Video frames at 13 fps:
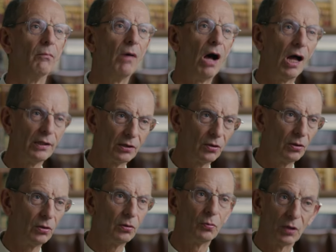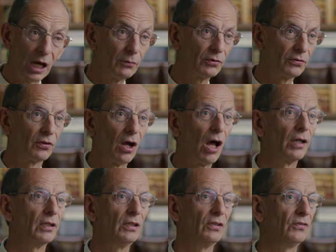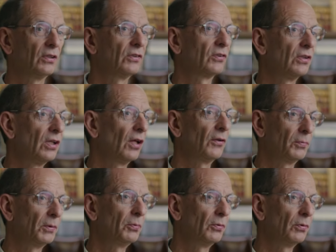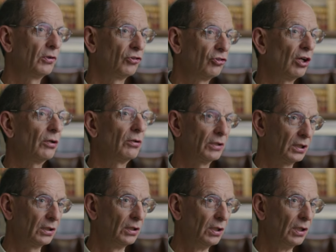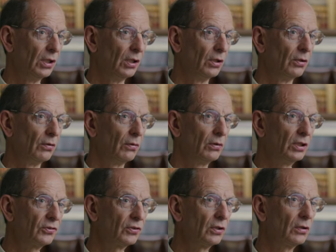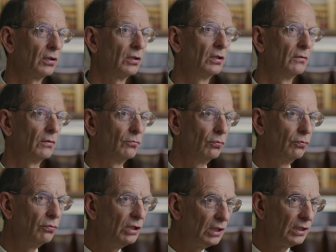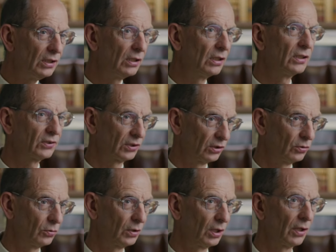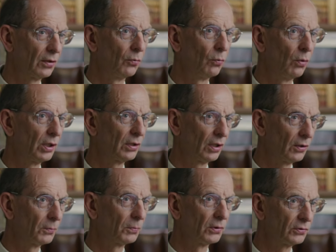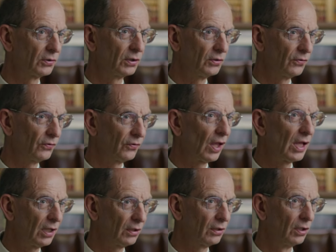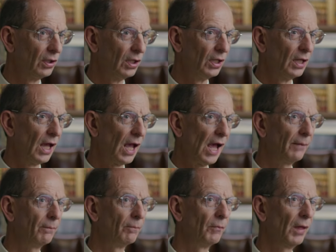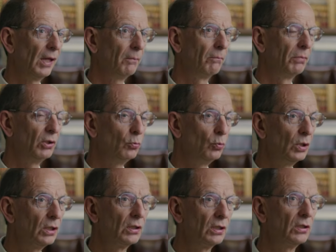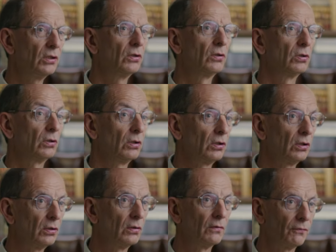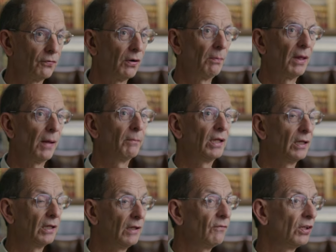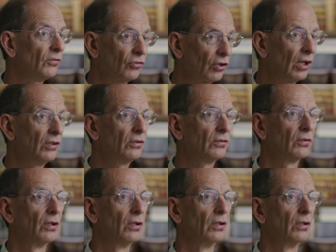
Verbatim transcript: my goal, what I was taught, is listen to other people with charity. Listen, l- really listen to another, what another person is saying, and and be willing to learn from them, and even change